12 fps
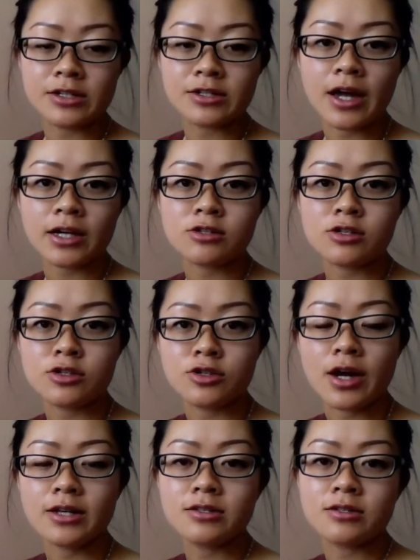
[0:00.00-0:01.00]
under extra
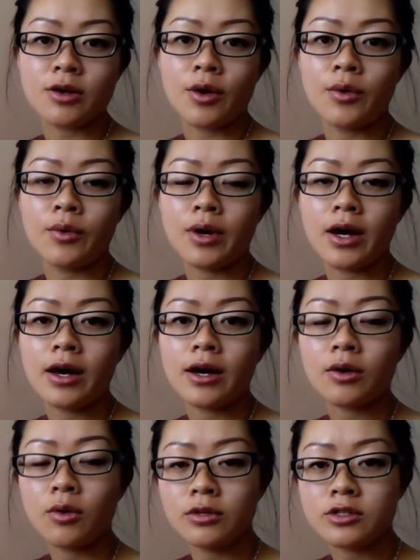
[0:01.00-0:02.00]
stress, so
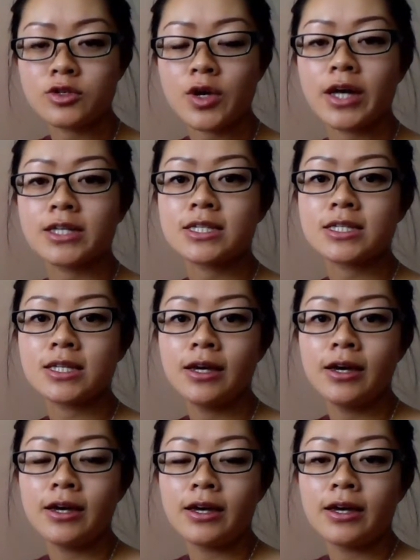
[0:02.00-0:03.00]
cold stress,
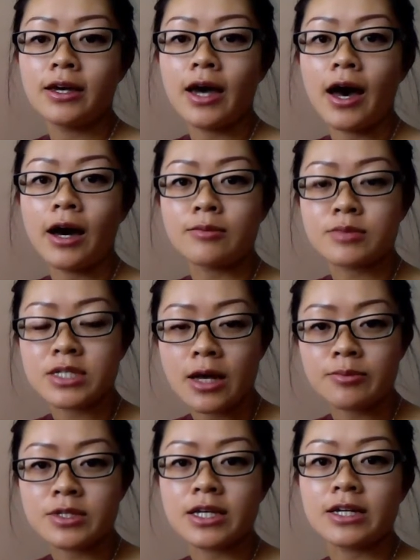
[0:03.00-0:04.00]

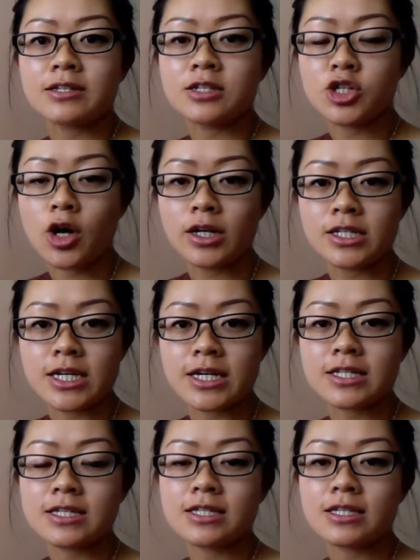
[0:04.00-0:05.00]
sepsis,
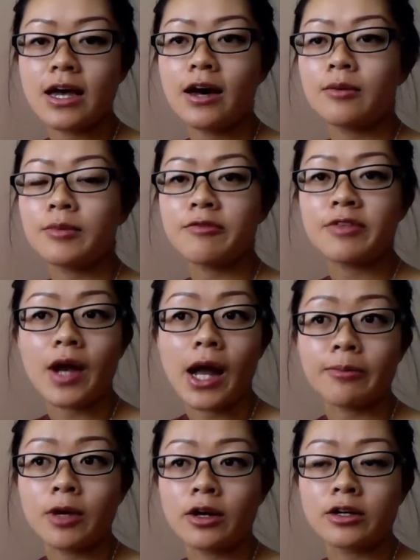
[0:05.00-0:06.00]
jaundice, if their
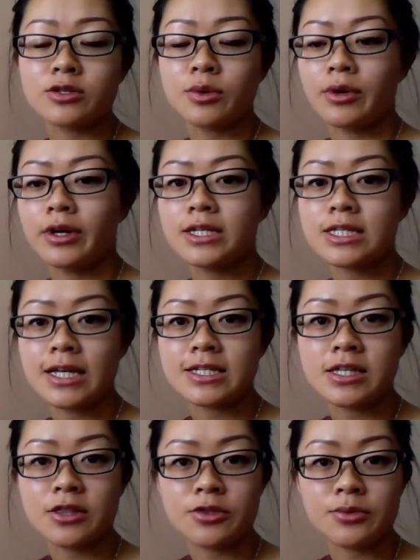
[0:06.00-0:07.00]
APGAR score is less
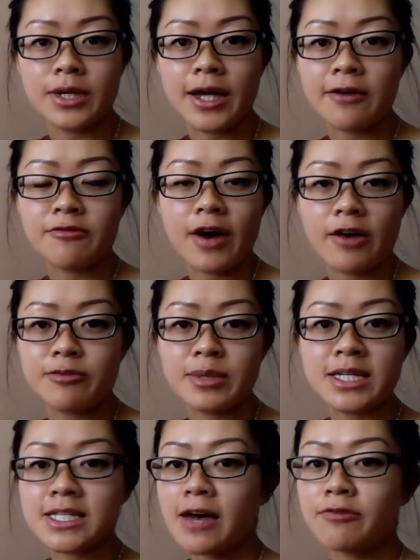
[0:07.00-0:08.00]
than 3 at 5
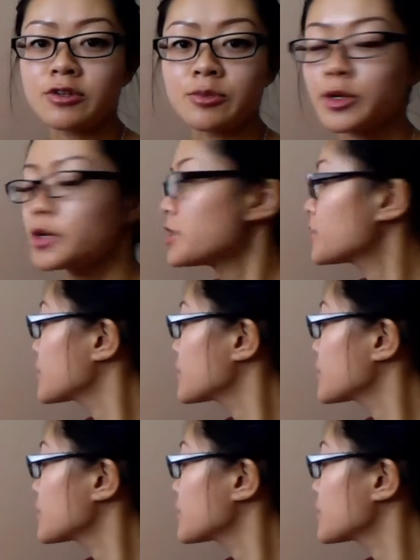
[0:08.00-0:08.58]
minutes after birth,